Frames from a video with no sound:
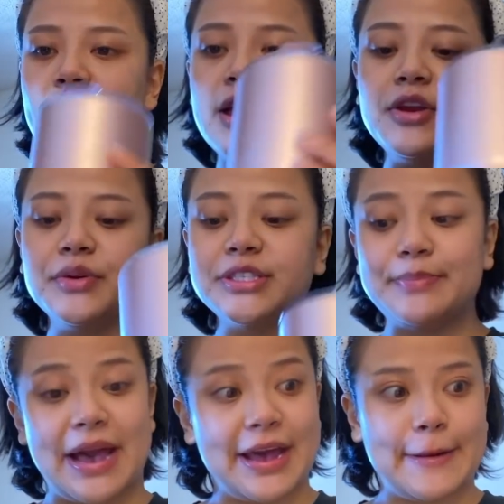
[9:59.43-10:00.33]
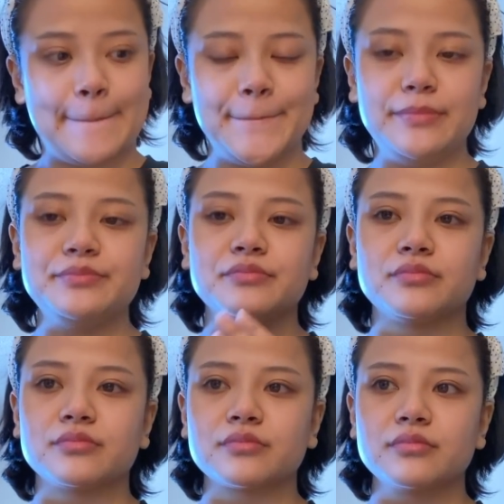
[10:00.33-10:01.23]
I know it's bad,
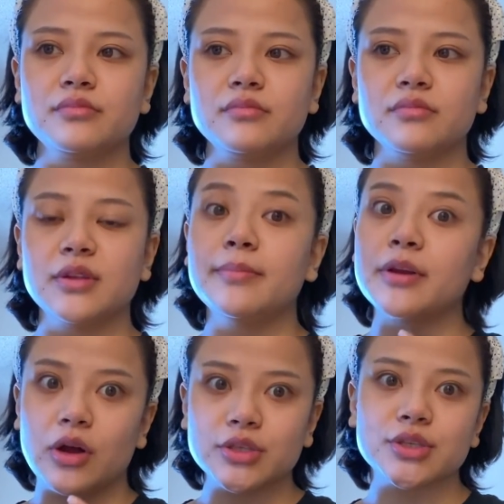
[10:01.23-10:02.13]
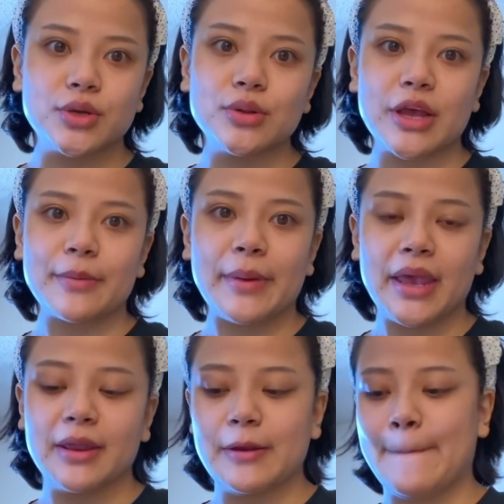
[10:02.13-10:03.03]
but I also don't like
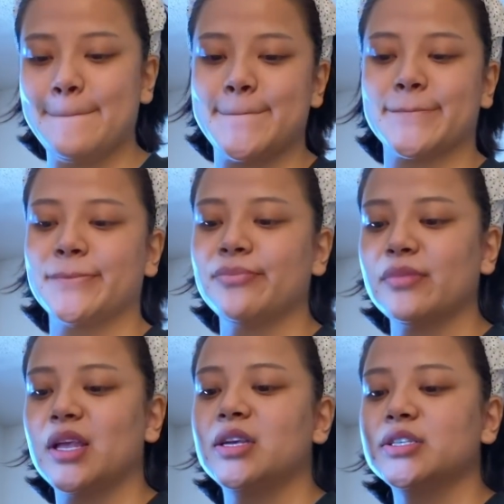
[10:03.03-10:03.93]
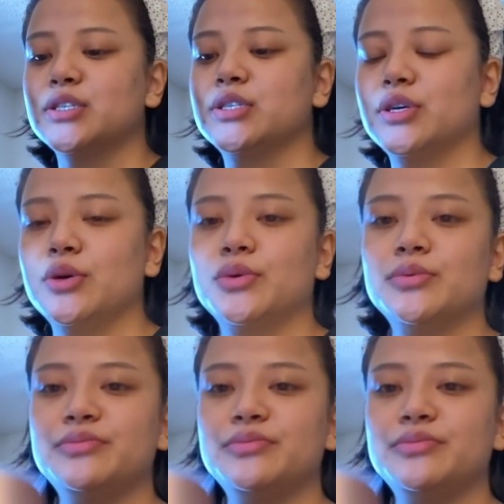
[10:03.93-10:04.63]
pain. So